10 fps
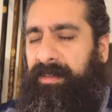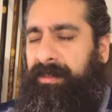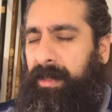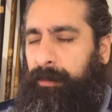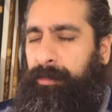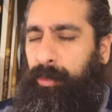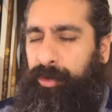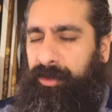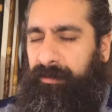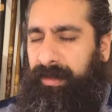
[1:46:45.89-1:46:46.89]
a double
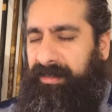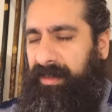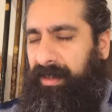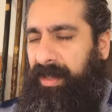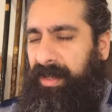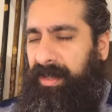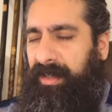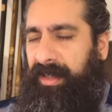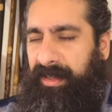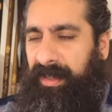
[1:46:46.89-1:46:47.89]
portion of blessing
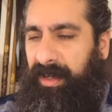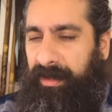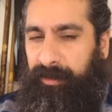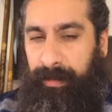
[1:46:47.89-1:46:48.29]
in their lives.